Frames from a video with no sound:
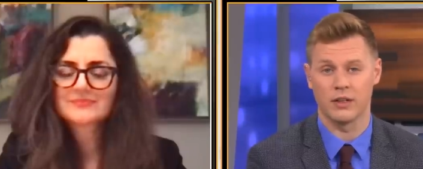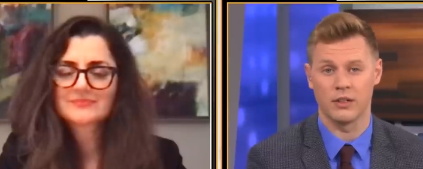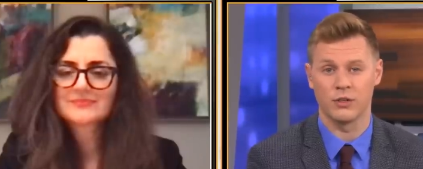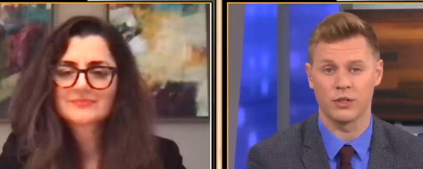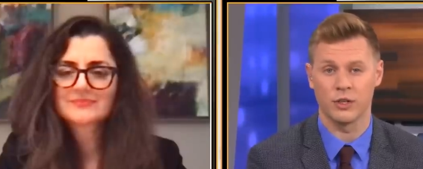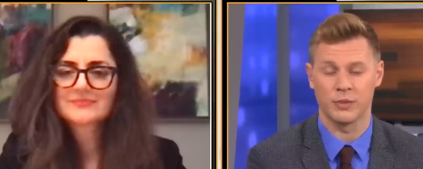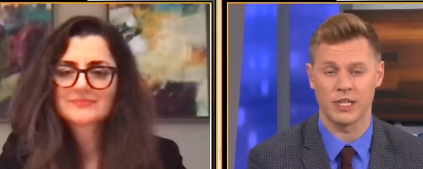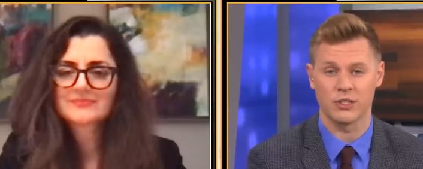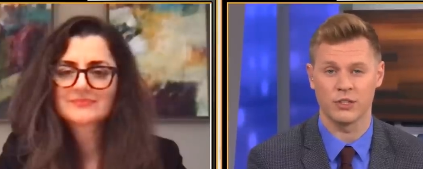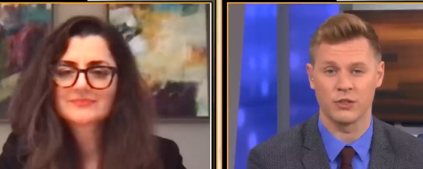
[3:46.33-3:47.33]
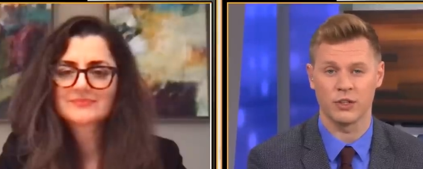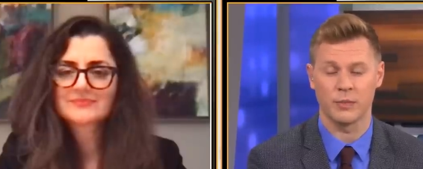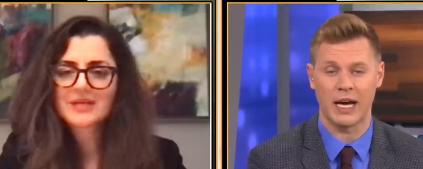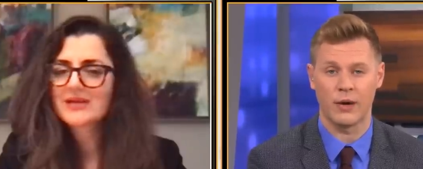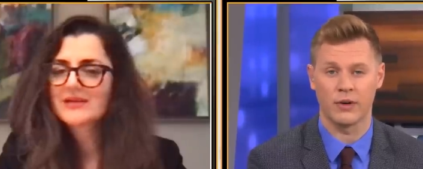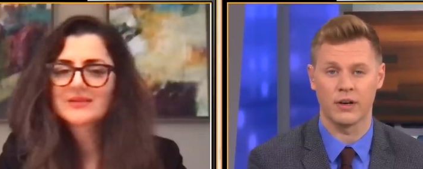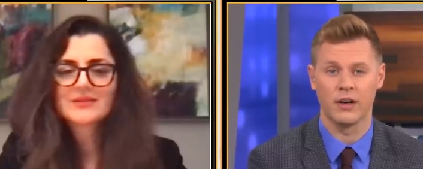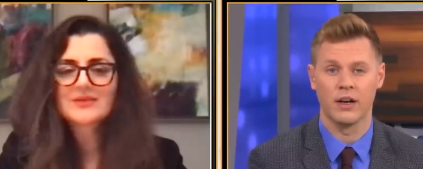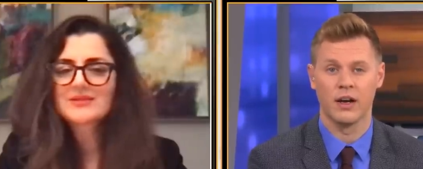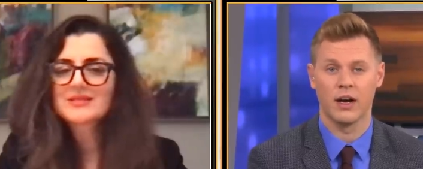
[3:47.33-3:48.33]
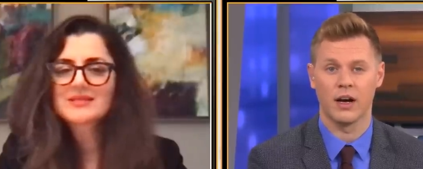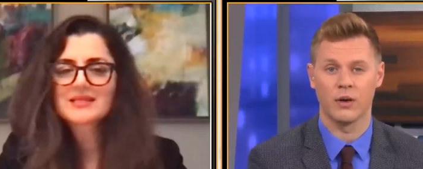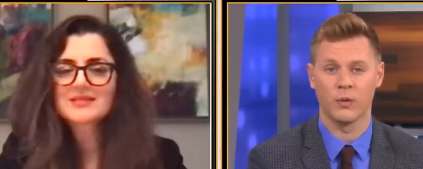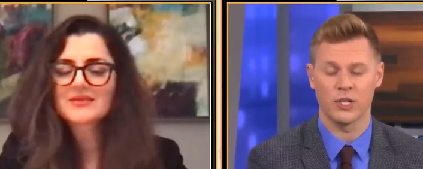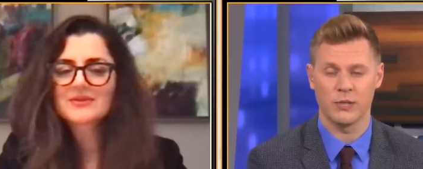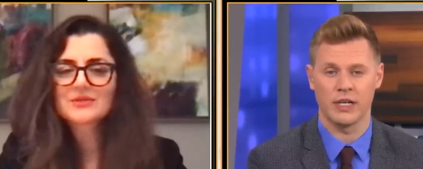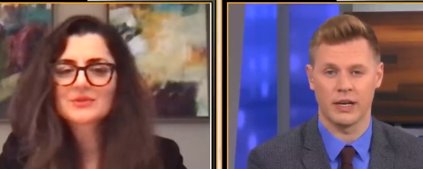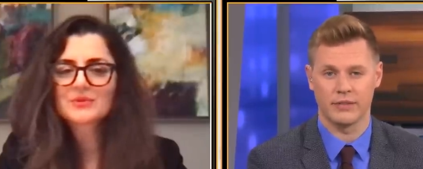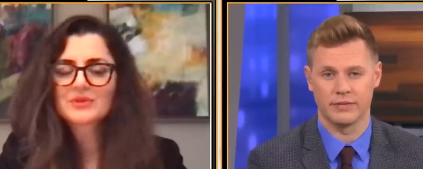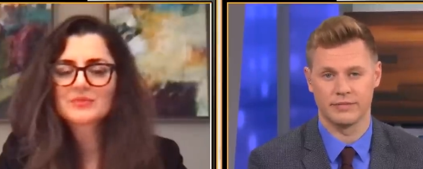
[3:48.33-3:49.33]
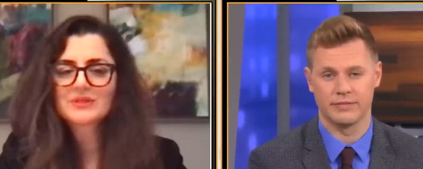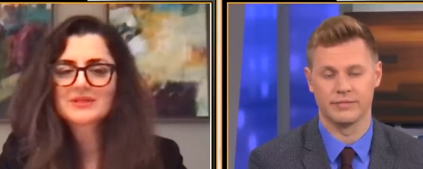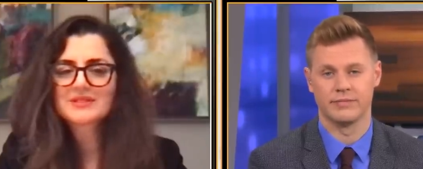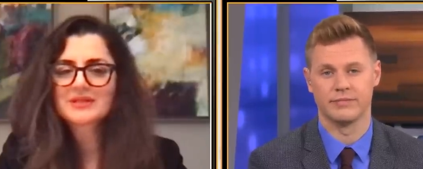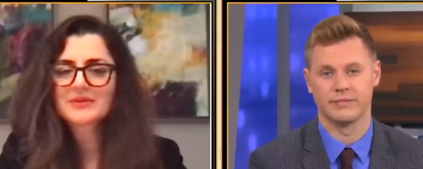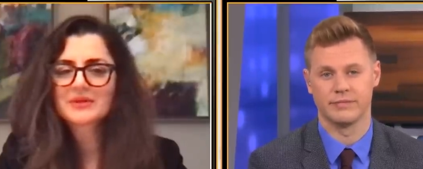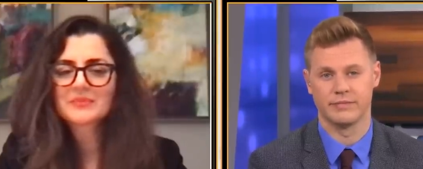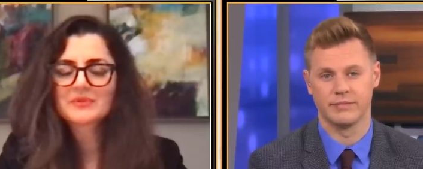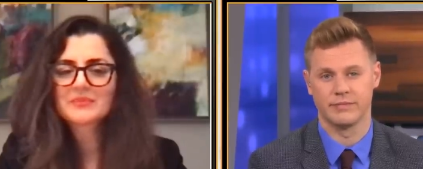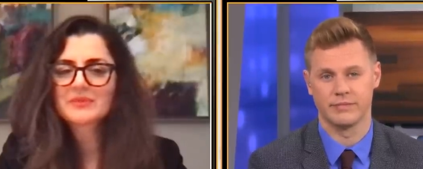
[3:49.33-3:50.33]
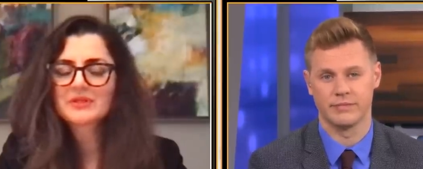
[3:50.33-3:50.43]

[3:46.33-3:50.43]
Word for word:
Speaker 1: a, nuclear potentially nuclear power.
Speaker 2: What should be done? military commitment.